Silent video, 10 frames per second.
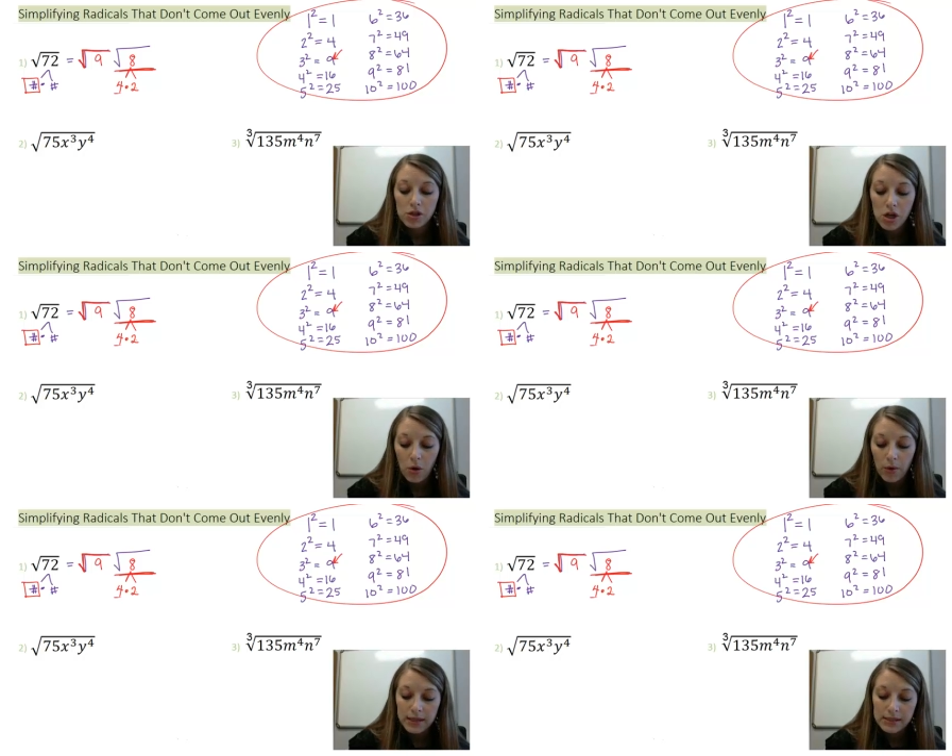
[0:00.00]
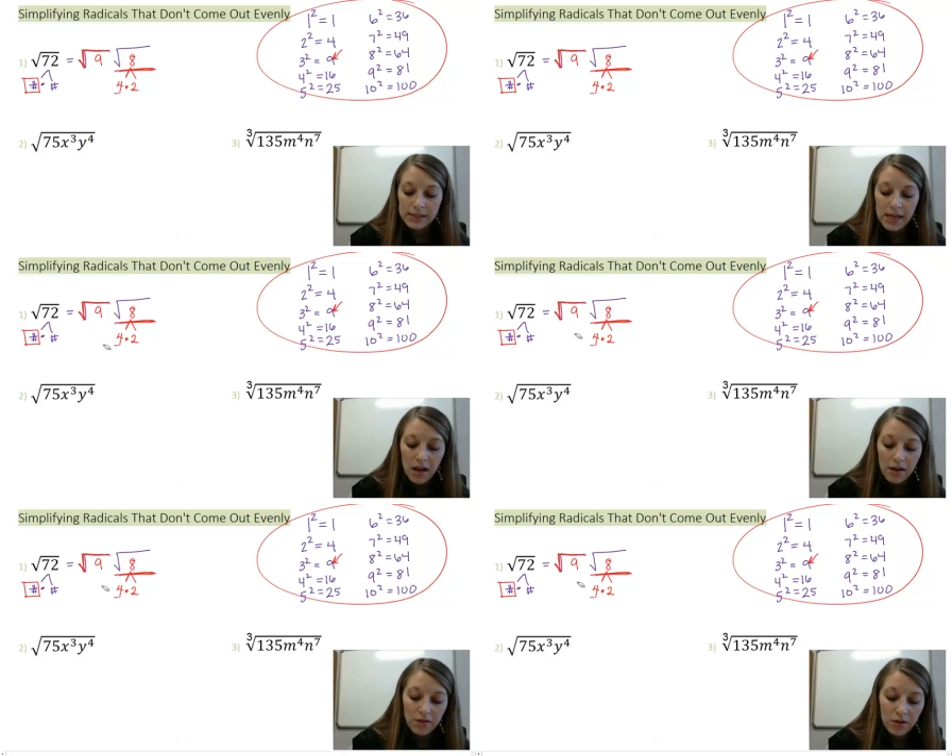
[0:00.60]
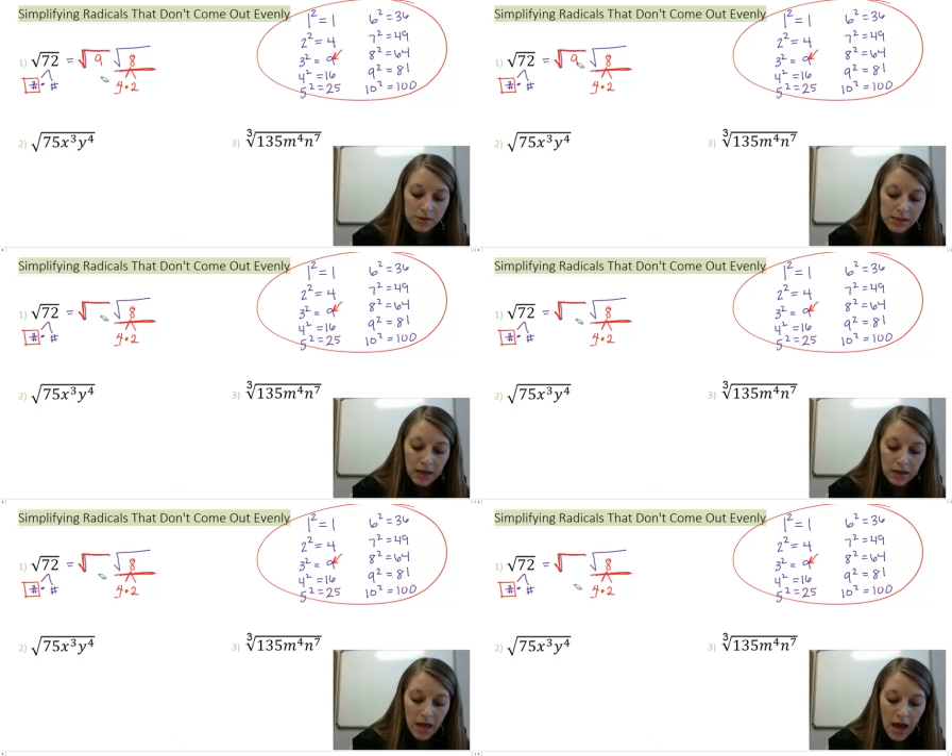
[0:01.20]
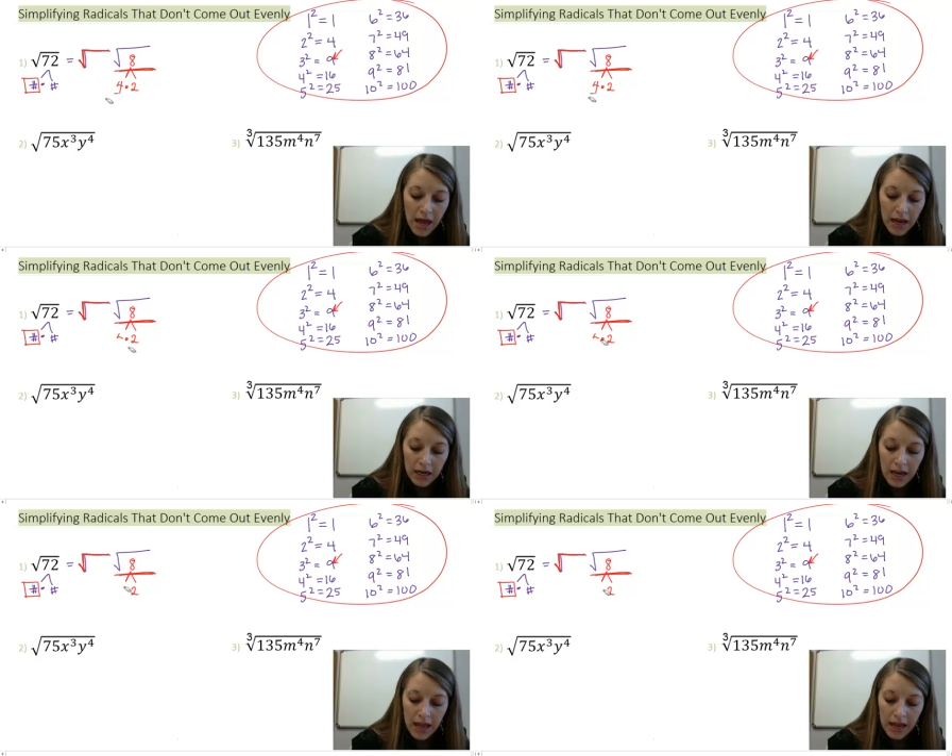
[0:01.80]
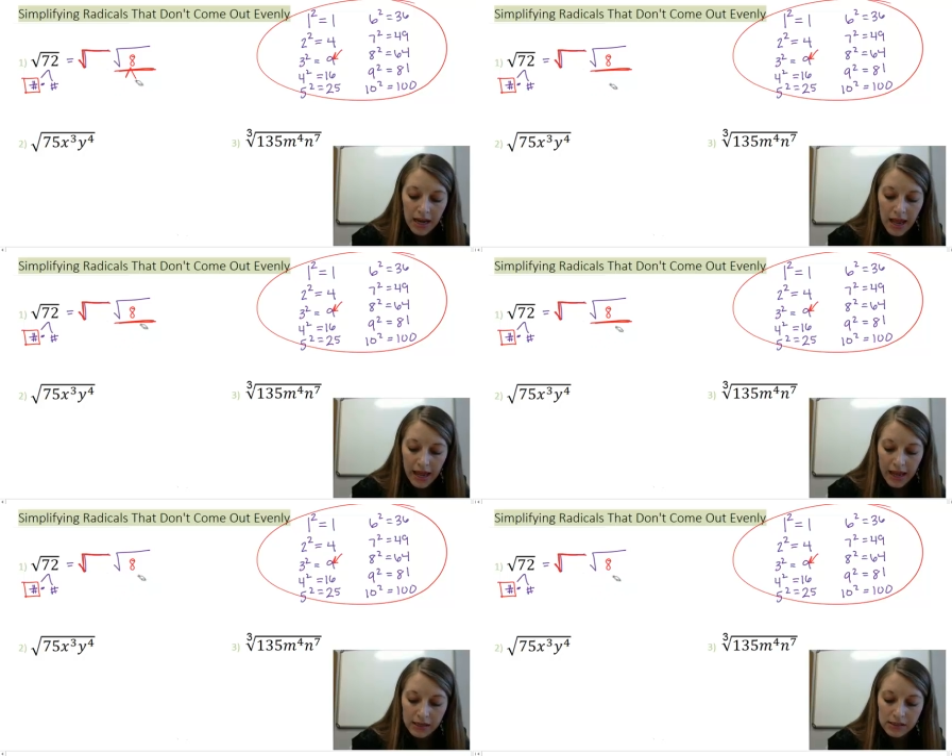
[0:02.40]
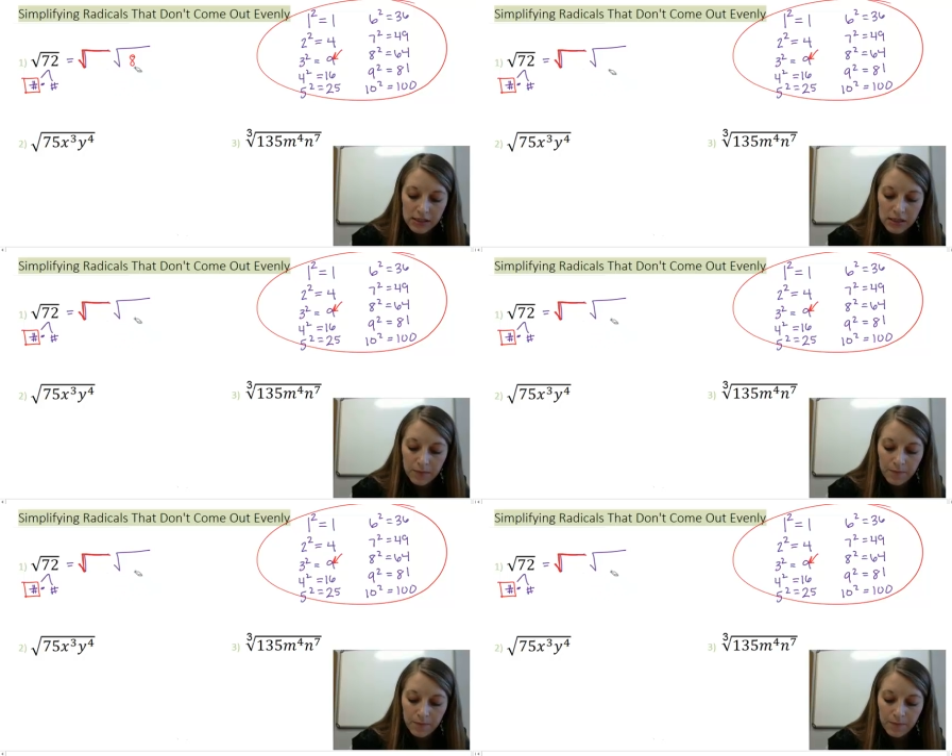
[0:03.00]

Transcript: So instead of using 9 and 8,